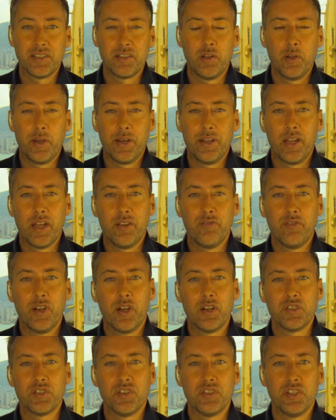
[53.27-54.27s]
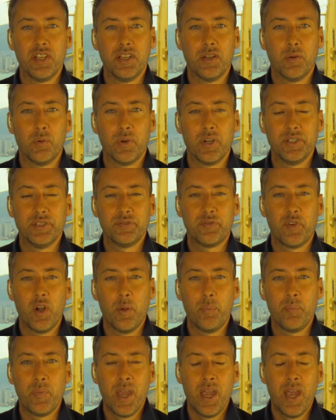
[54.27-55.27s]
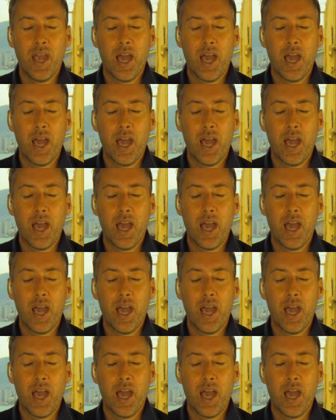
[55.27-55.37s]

including life in Argentina, where he's from.